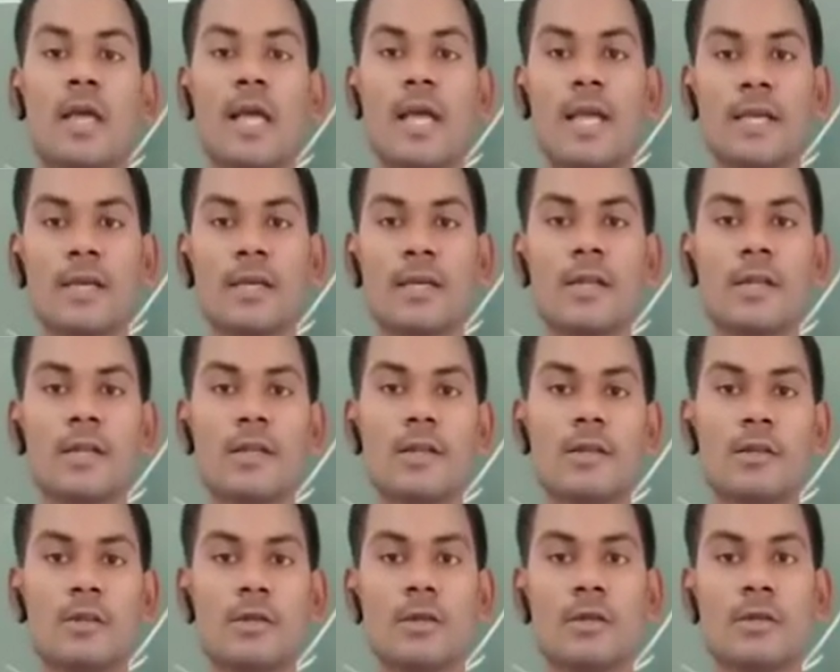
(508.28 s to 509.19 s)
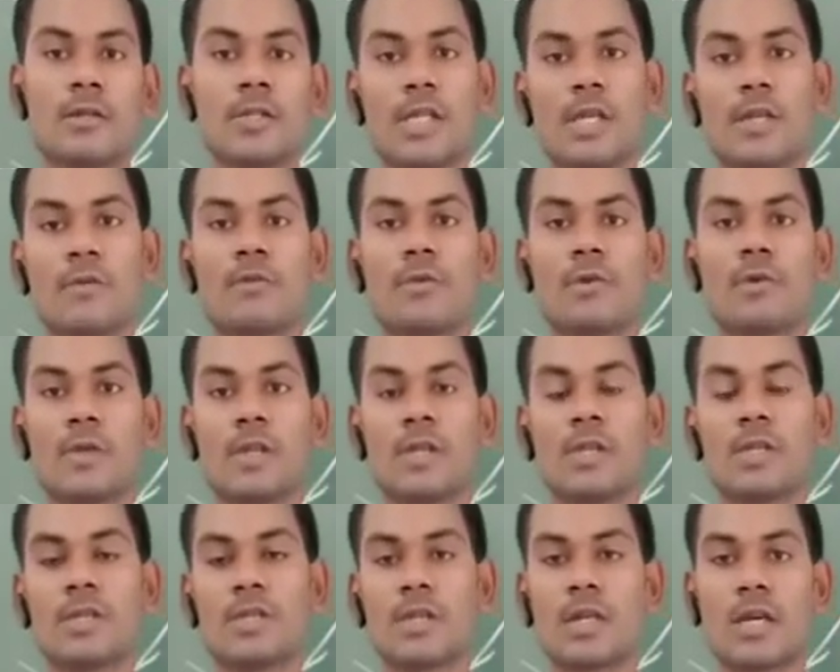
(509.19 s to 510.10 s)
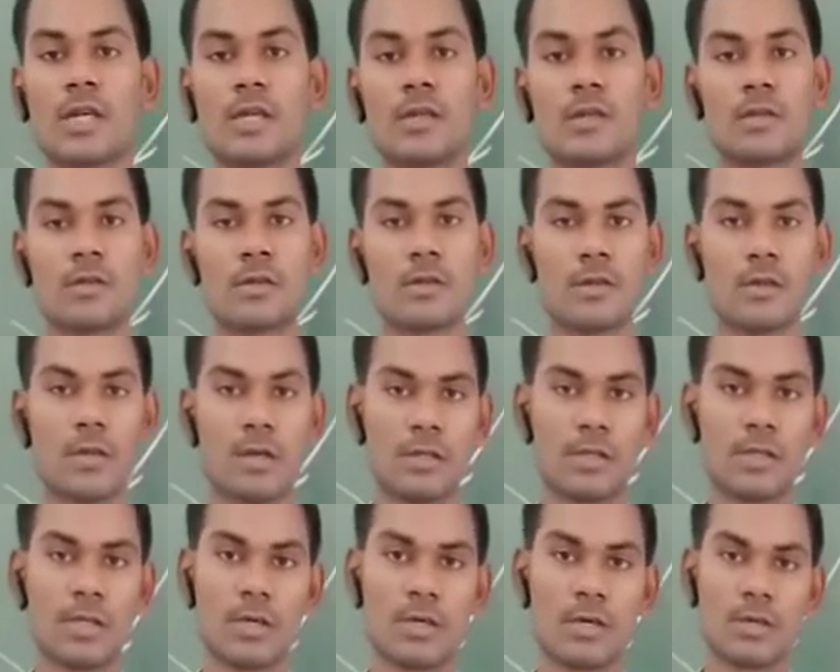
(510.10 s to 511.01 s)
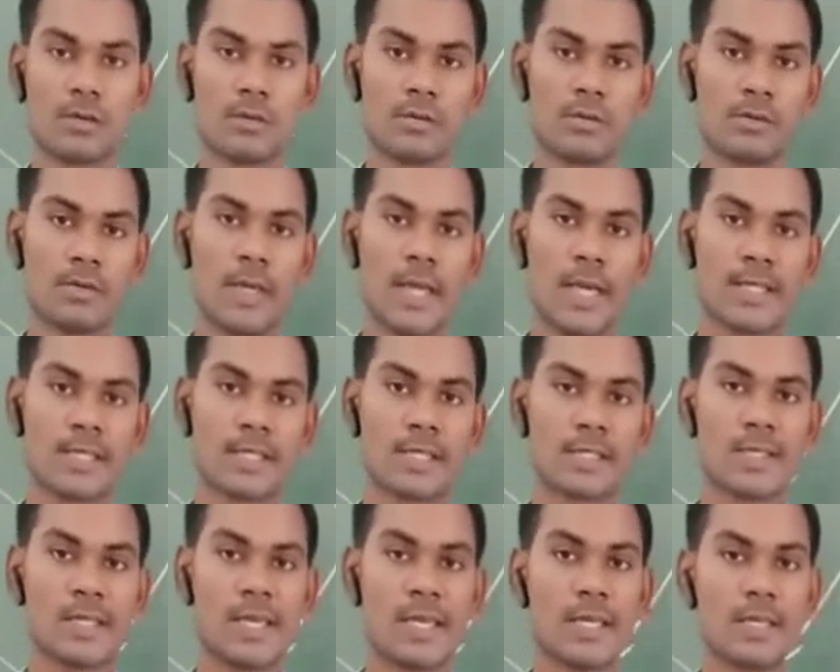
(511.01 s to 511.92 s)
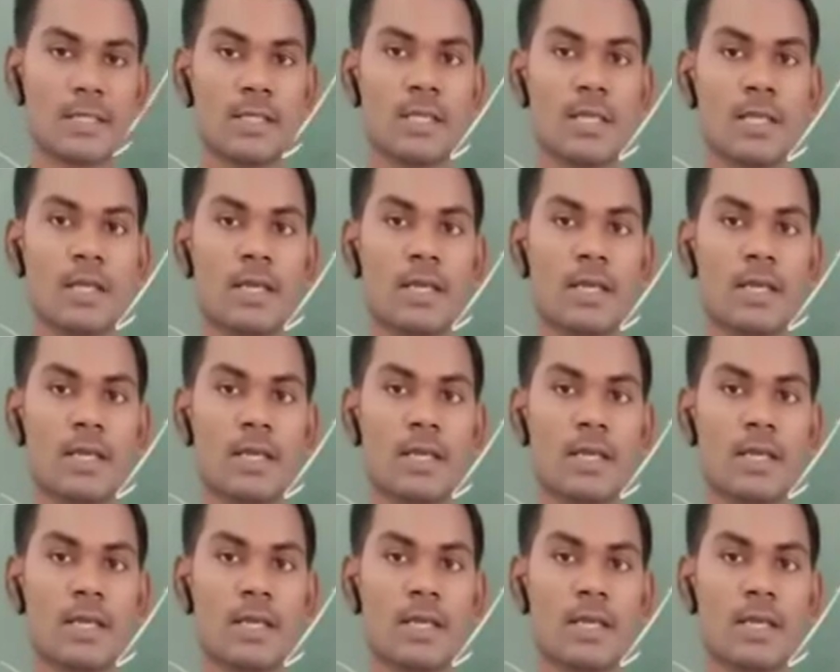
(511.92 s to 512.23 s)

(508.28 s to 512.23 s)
angle, then we will start the exercise